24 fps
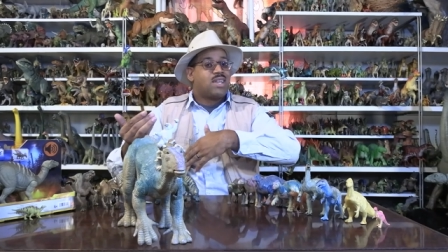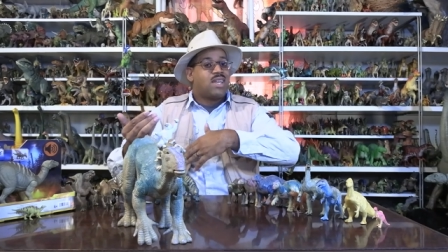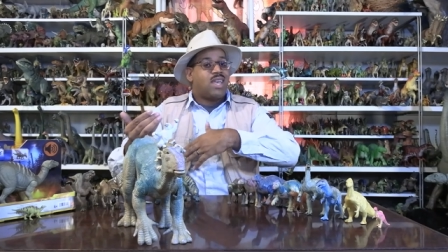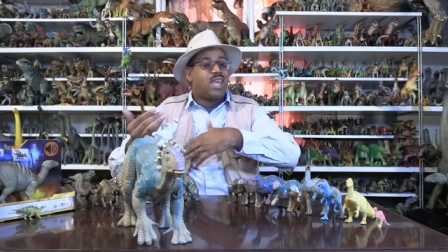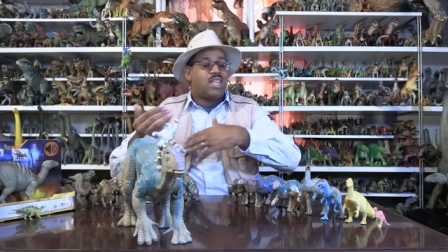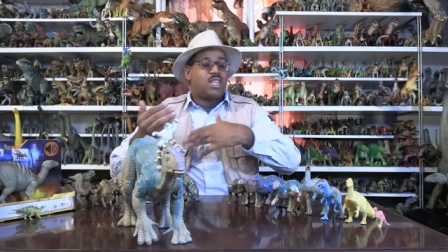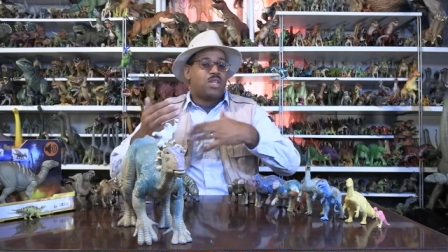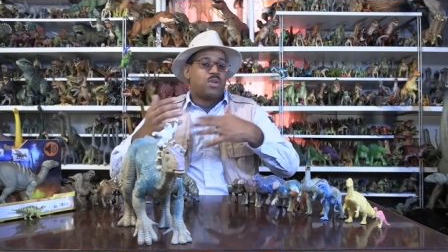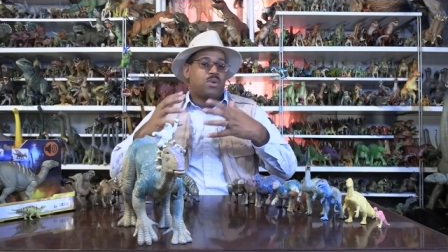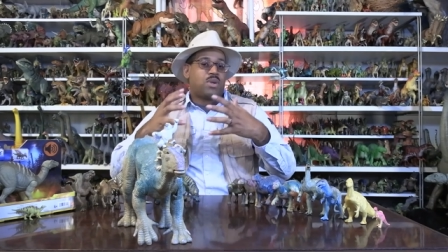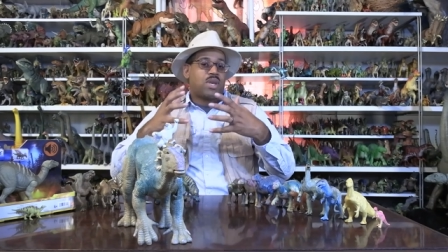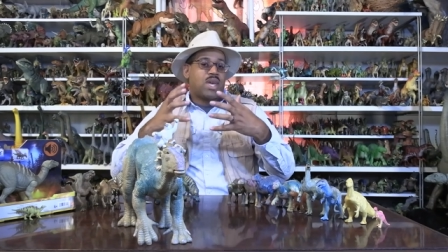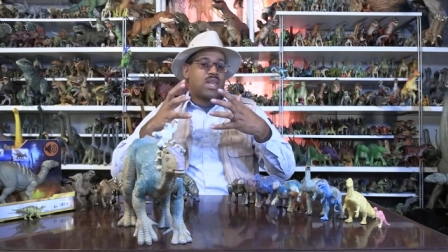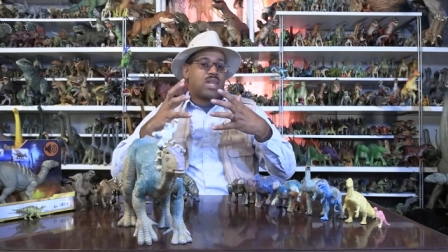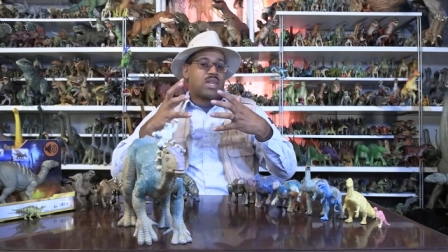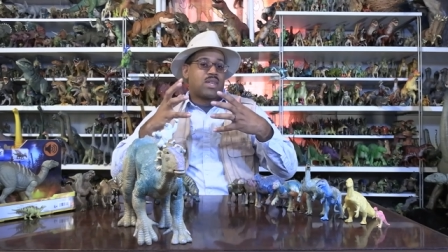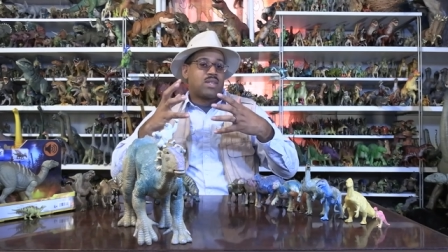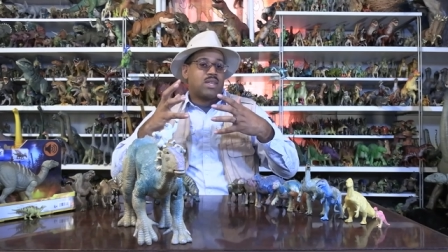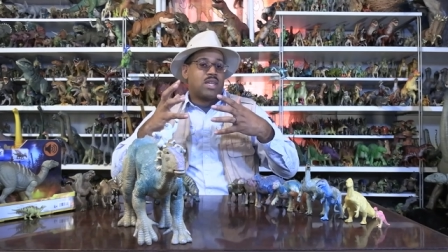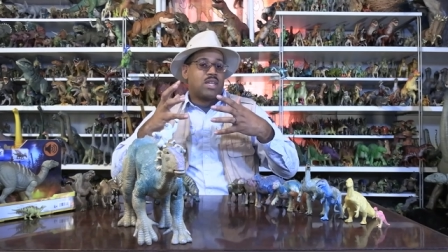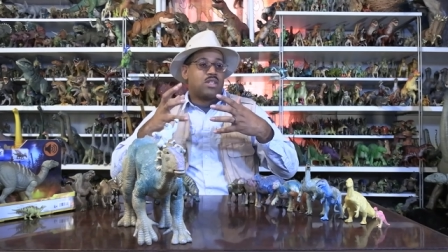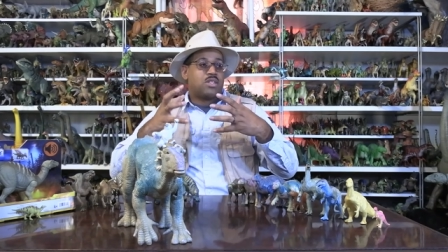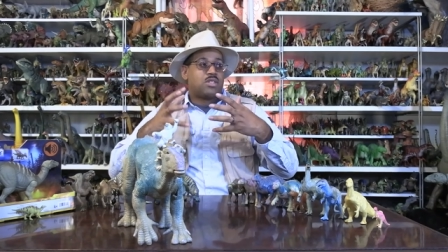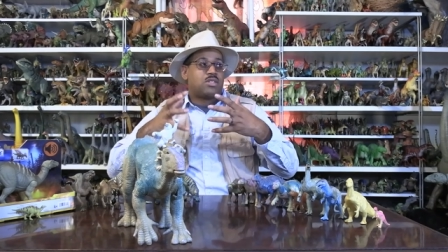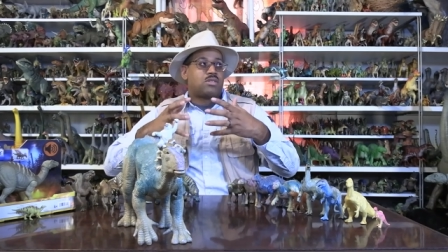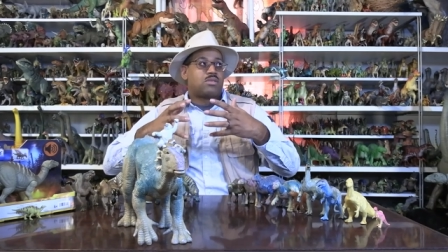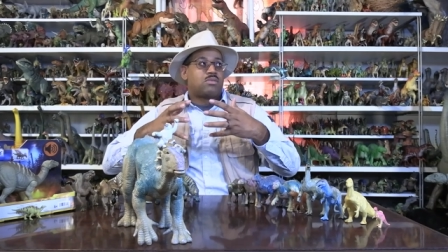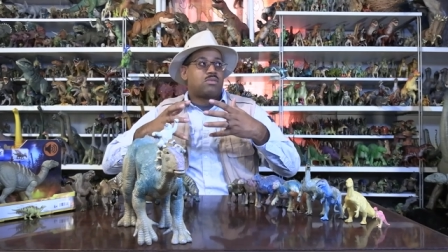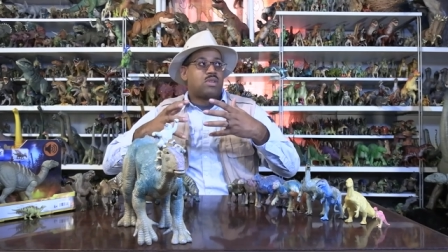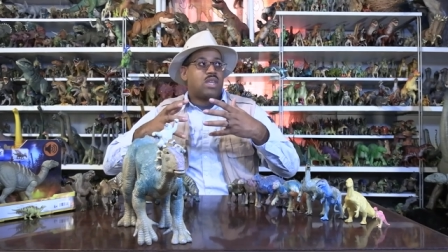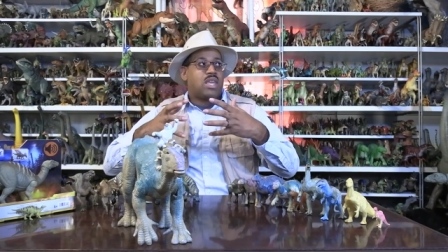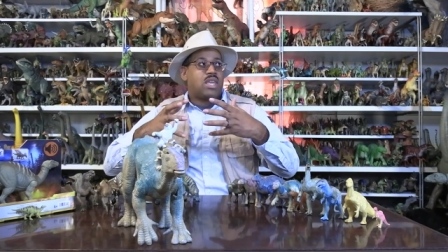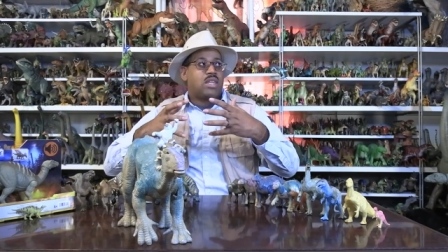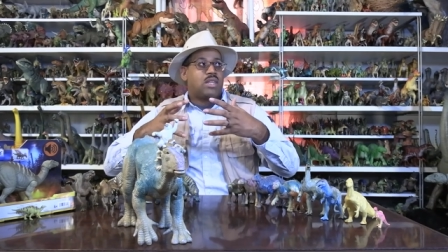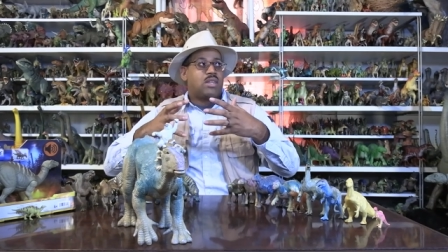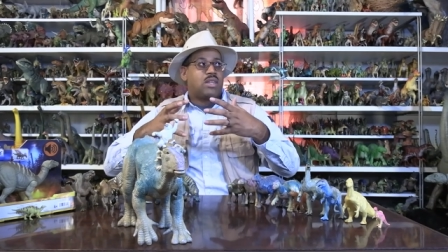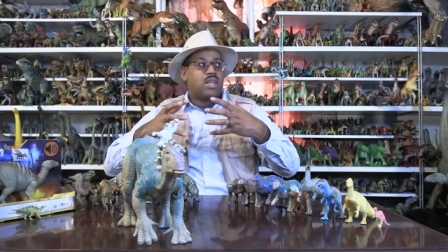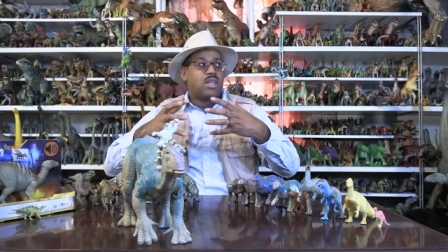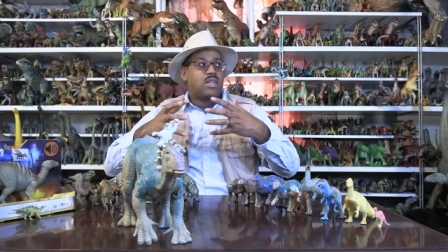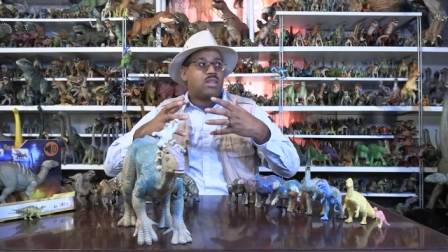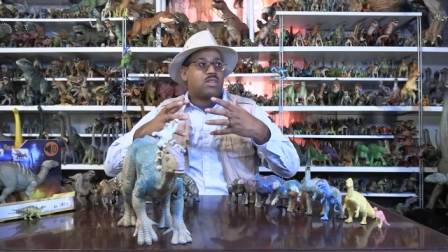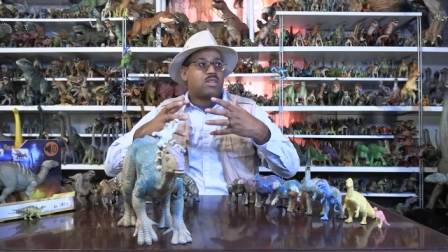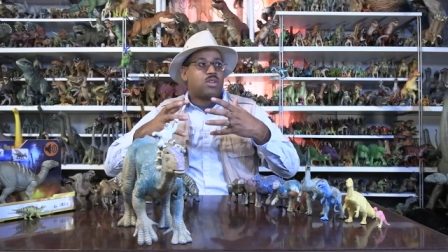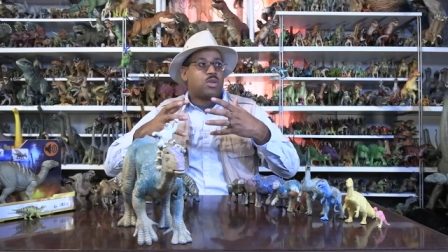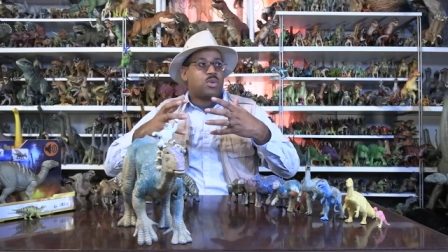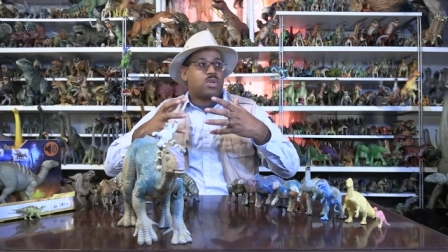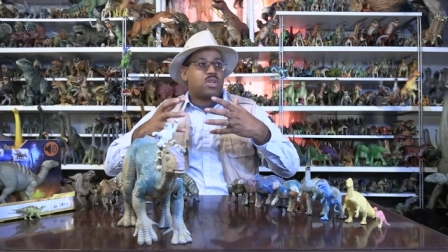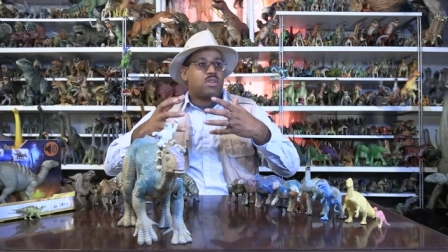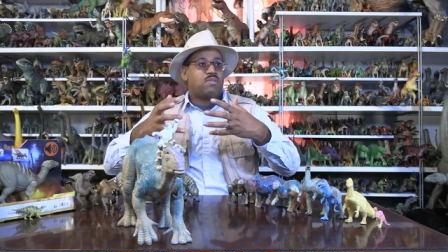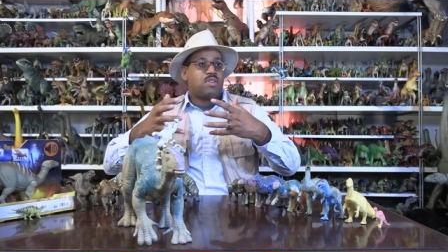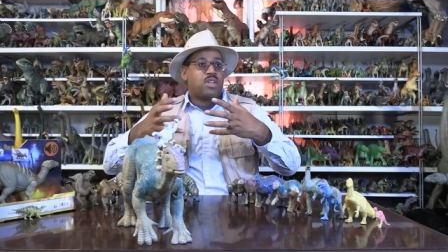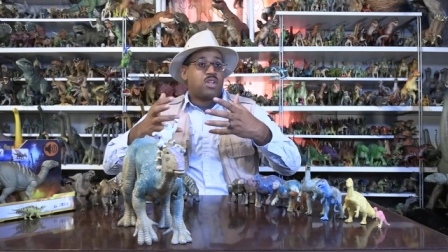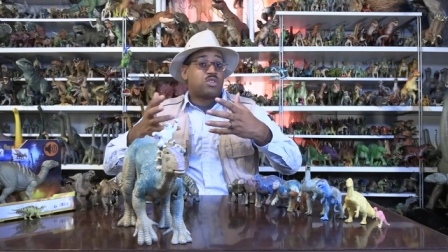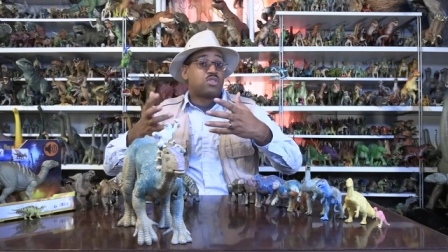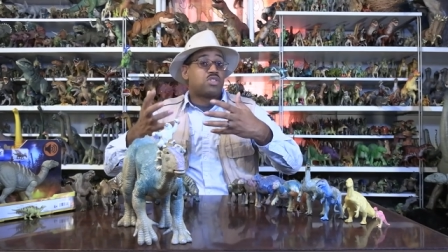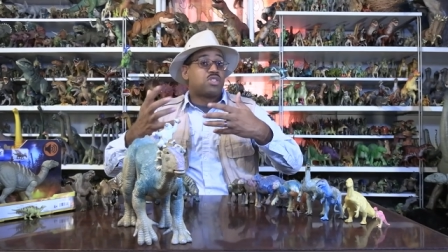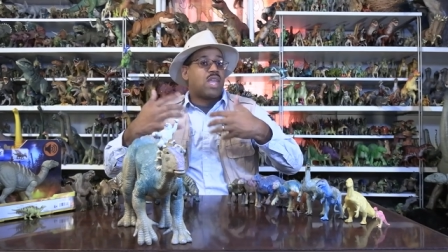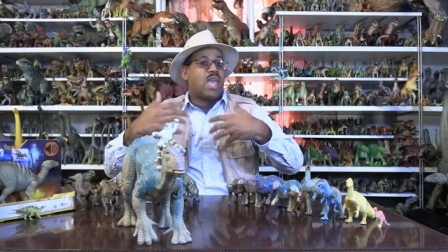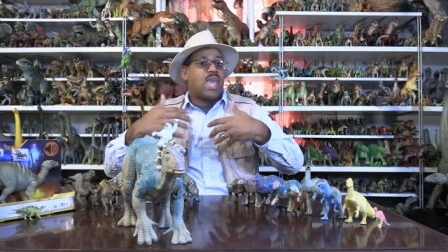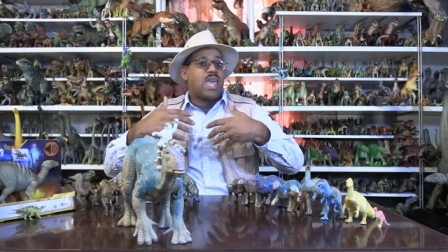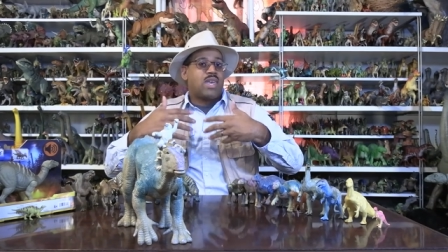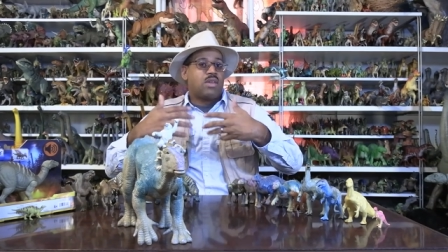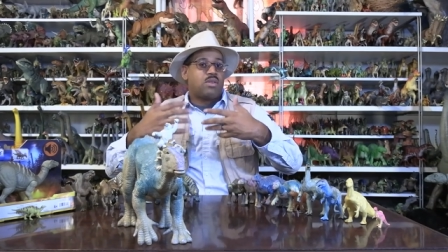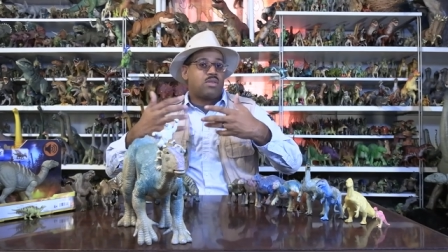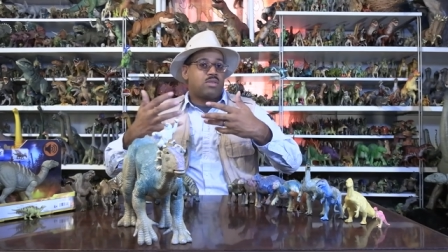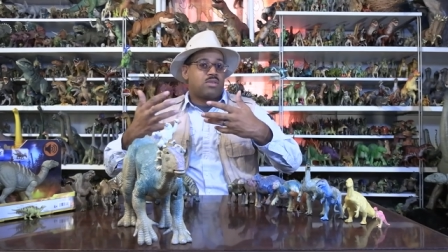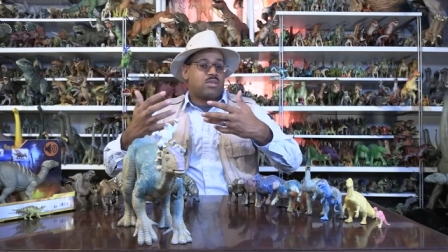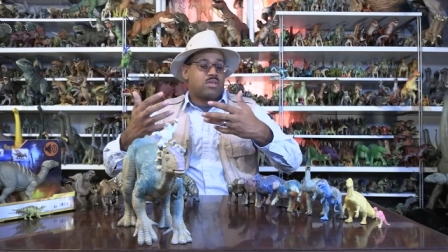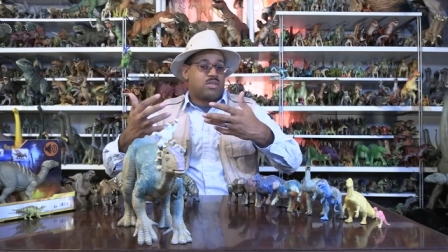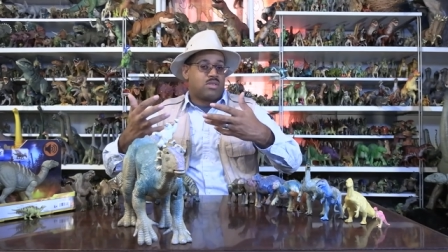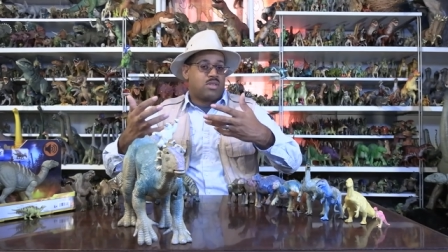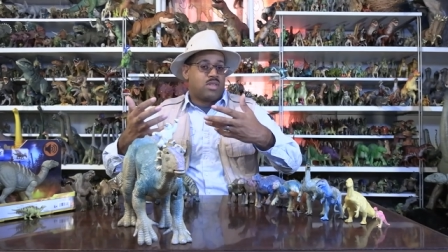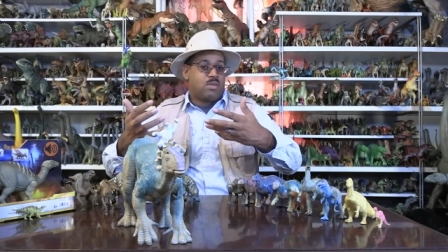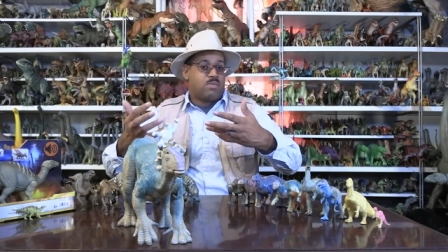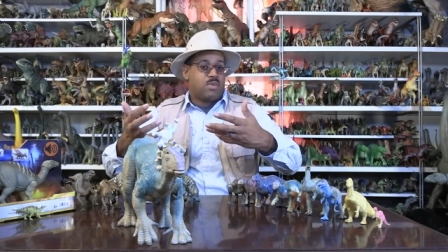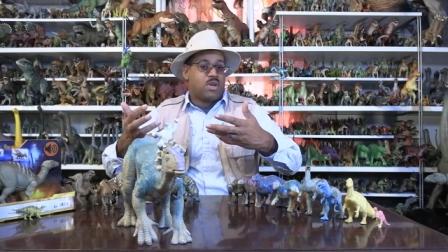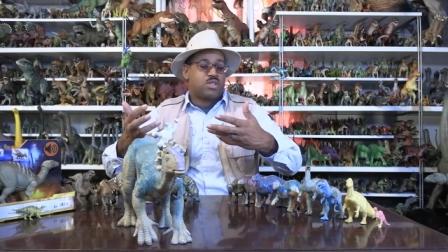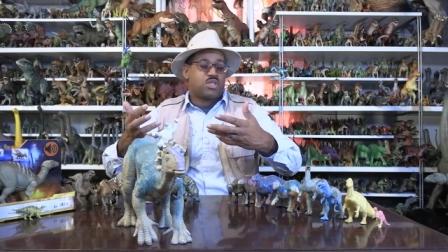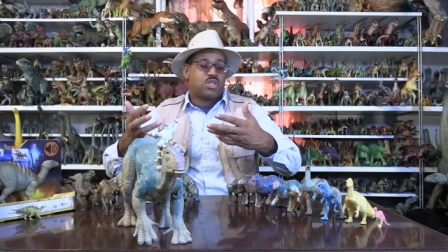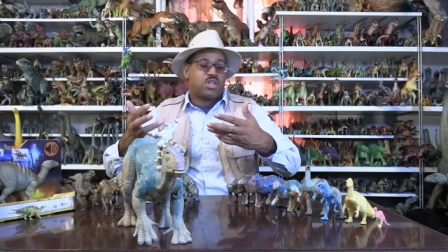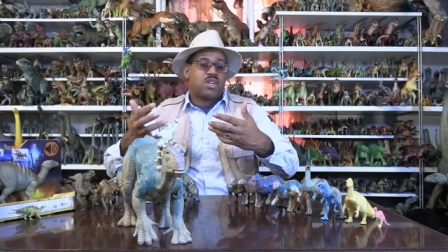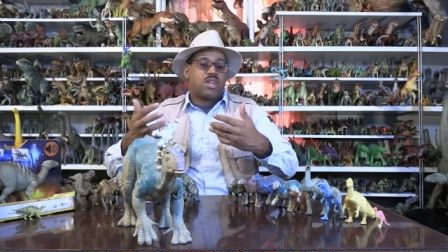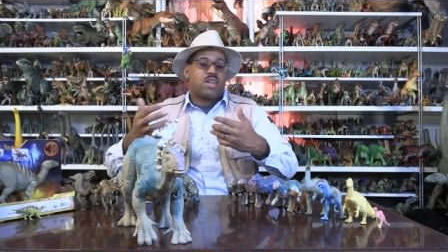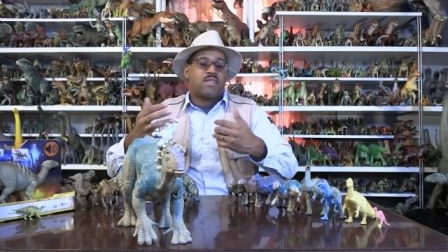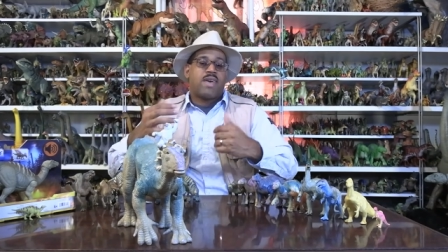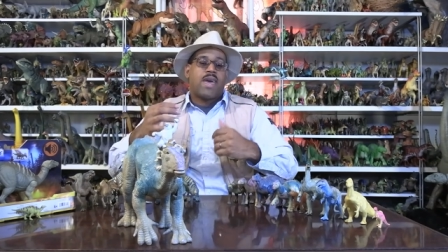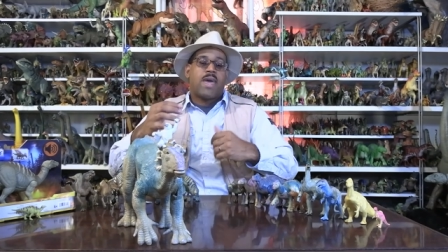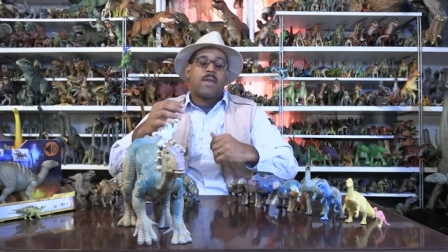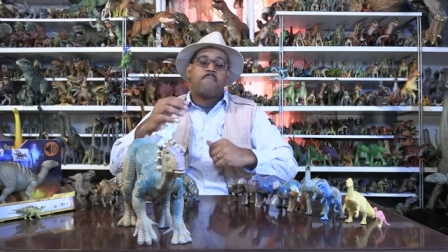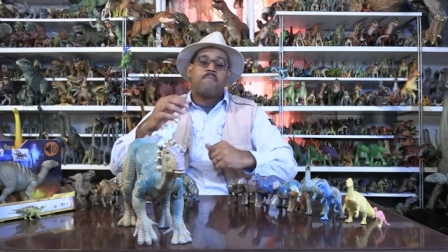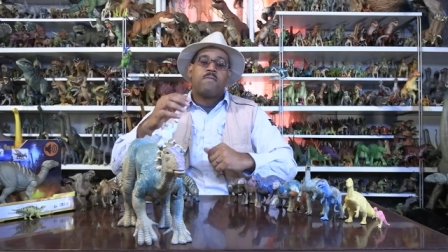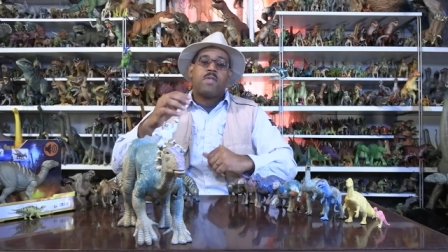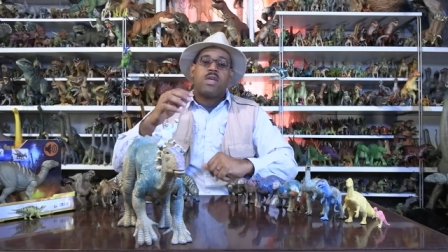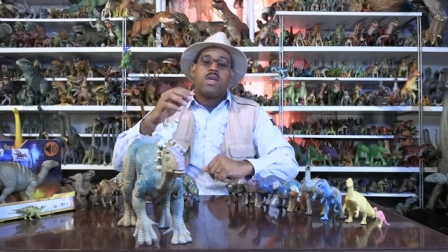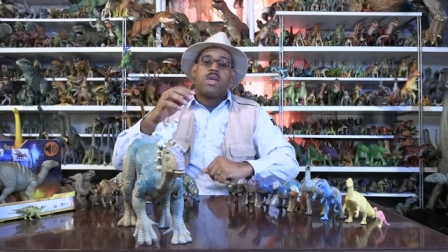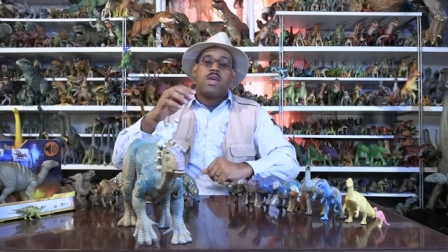and you kind of in, in, intuitively understand the emotion and all that.